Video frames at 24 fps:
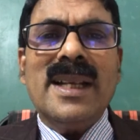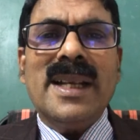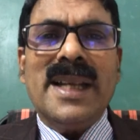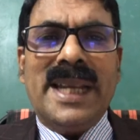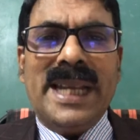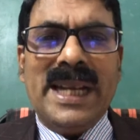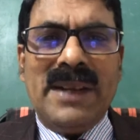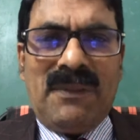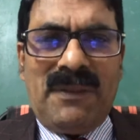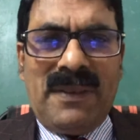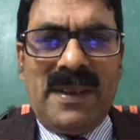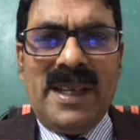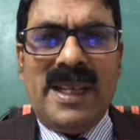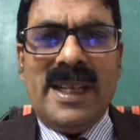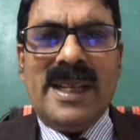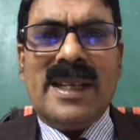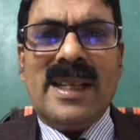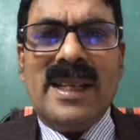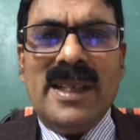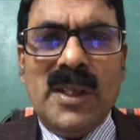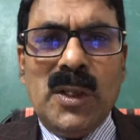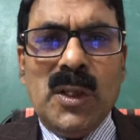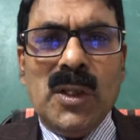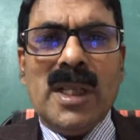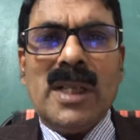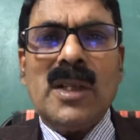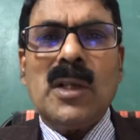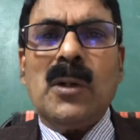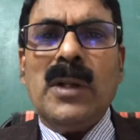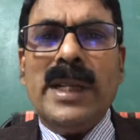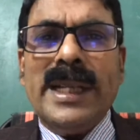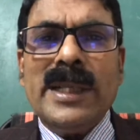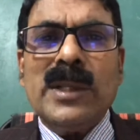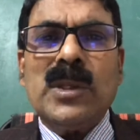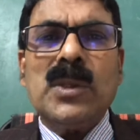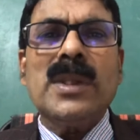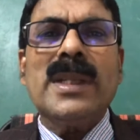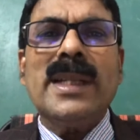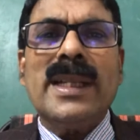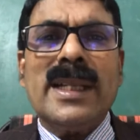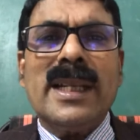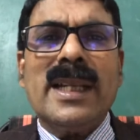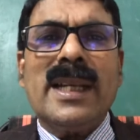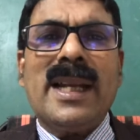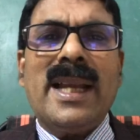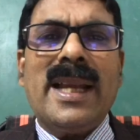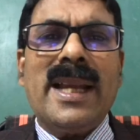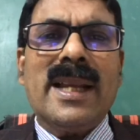Definitely you are going to get
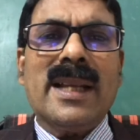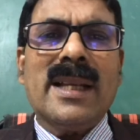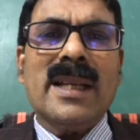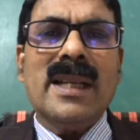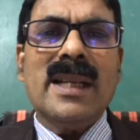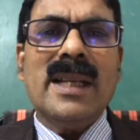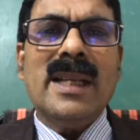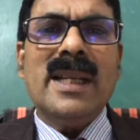a rank.